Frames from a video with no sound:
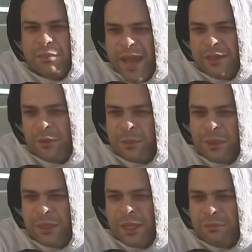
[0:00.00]
by the
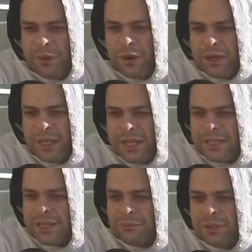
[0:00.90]
Republican Party
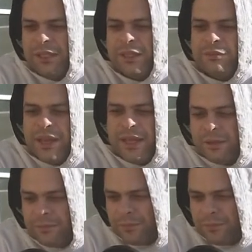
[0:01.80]
is completely fake,